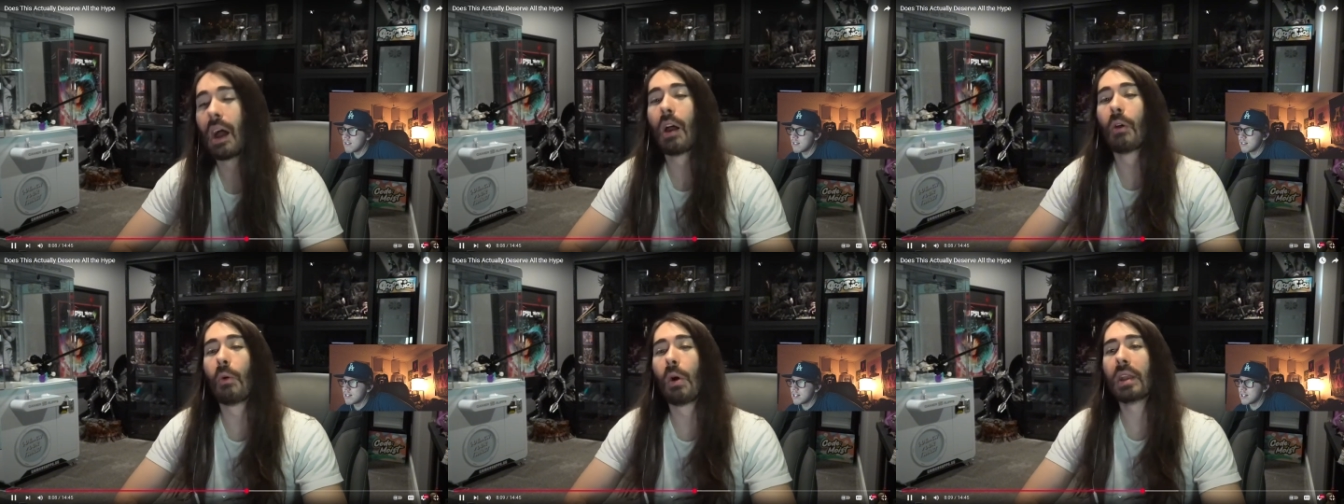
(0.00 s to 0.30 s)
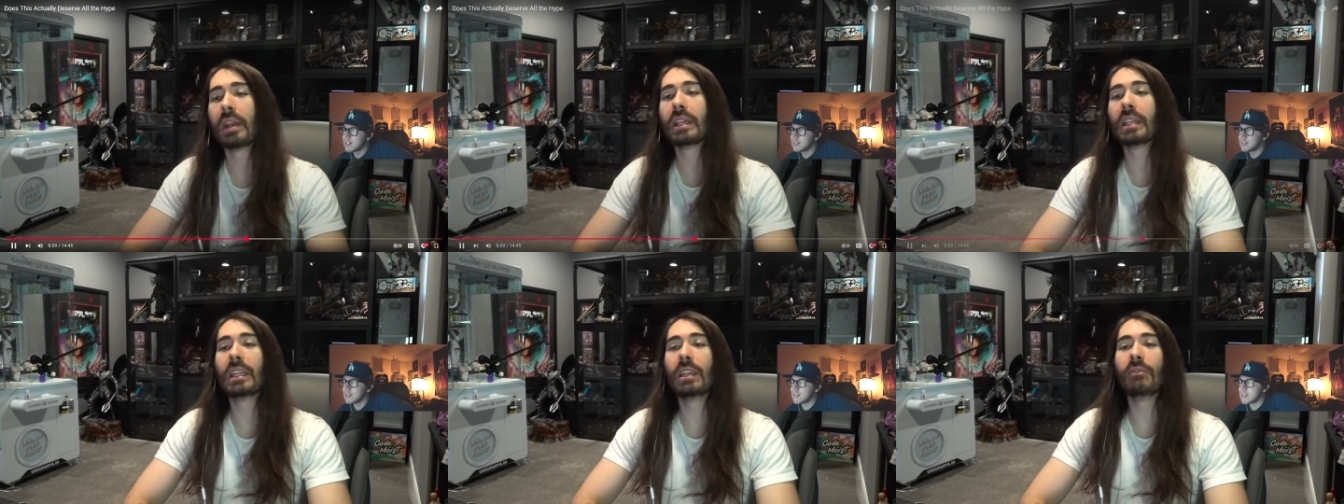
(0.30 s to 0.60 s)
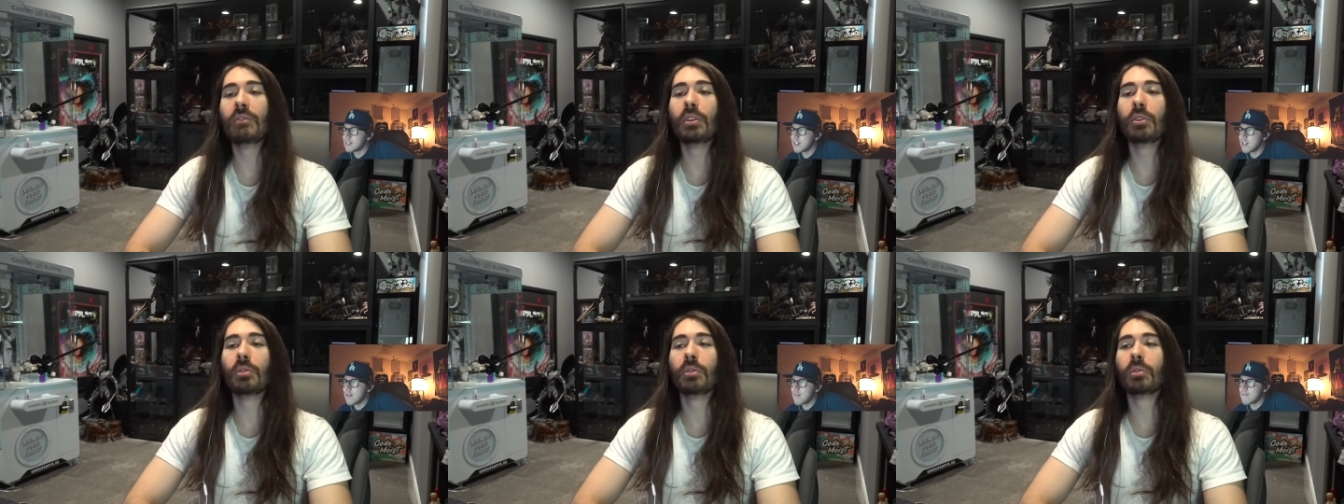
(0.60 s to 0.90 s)
I want to give
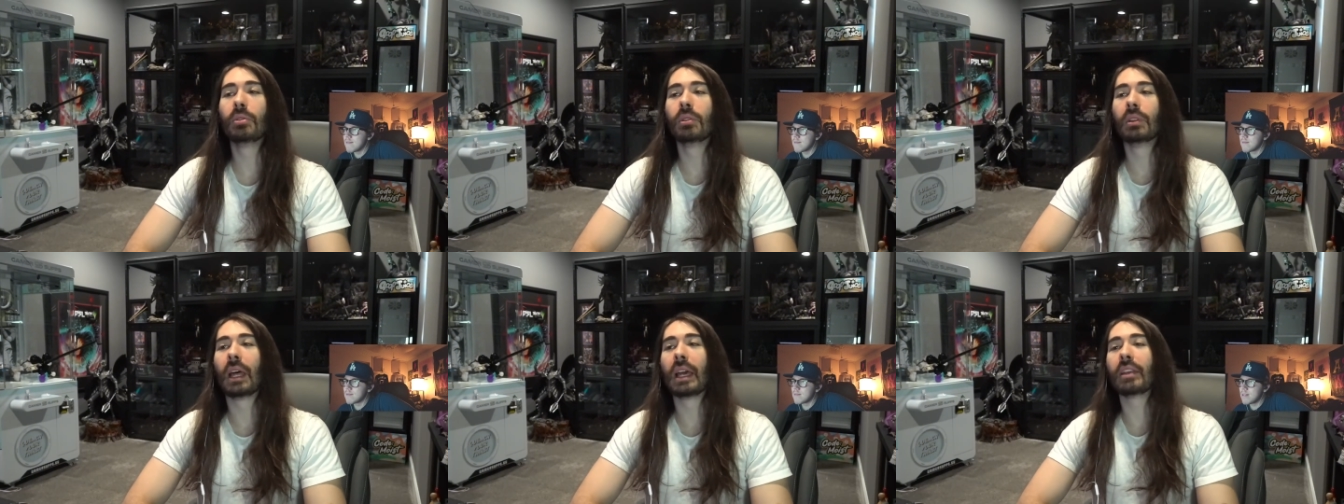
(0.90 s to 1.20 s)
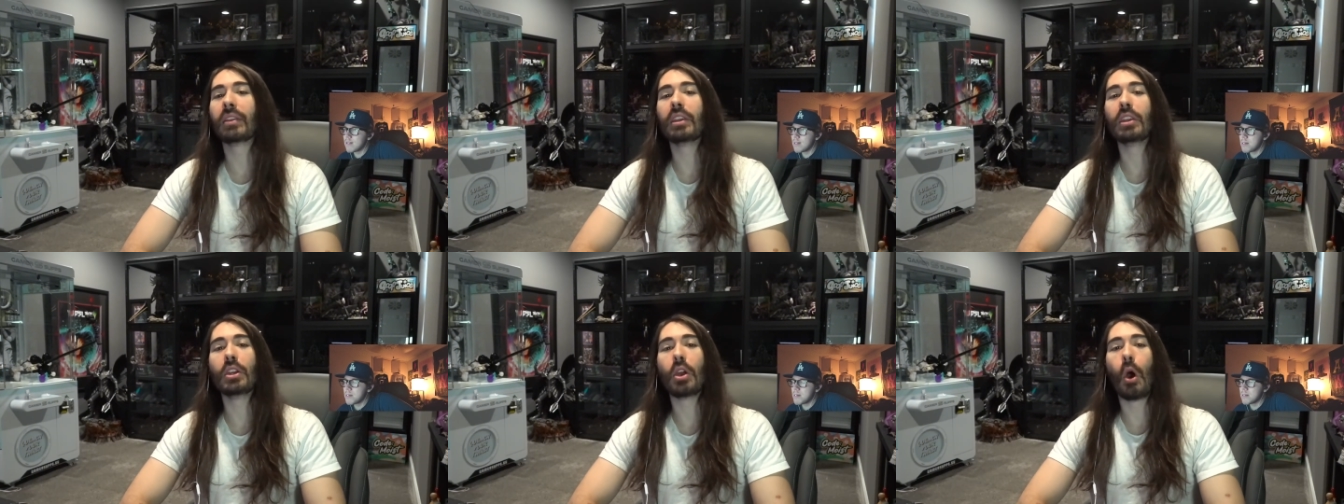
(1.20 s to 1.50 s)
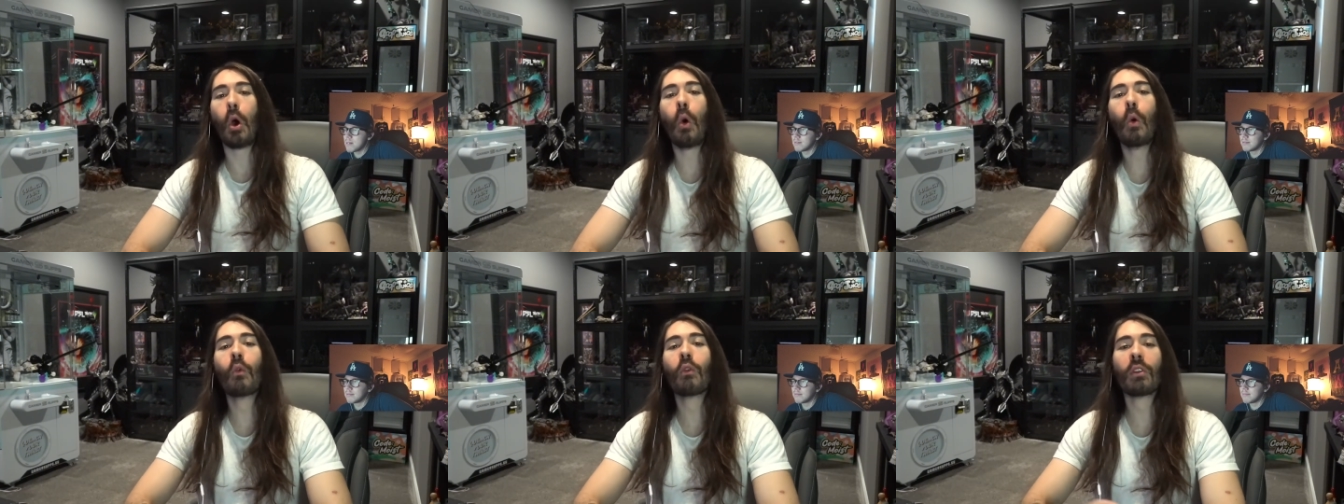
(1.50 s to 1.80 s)
you like the
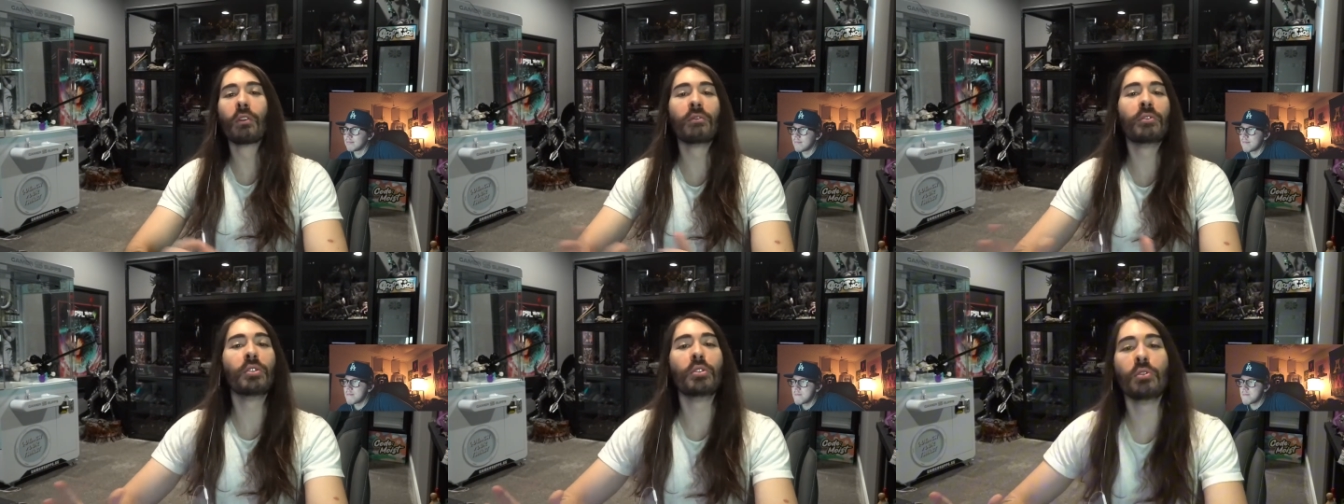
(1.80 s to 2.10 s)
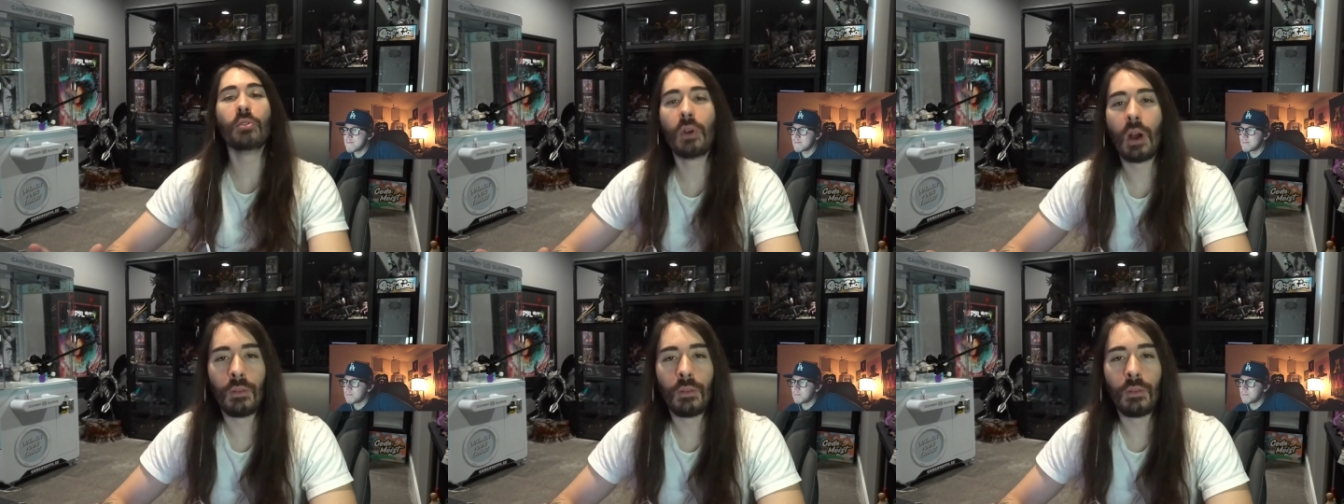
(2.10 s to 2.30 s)
overview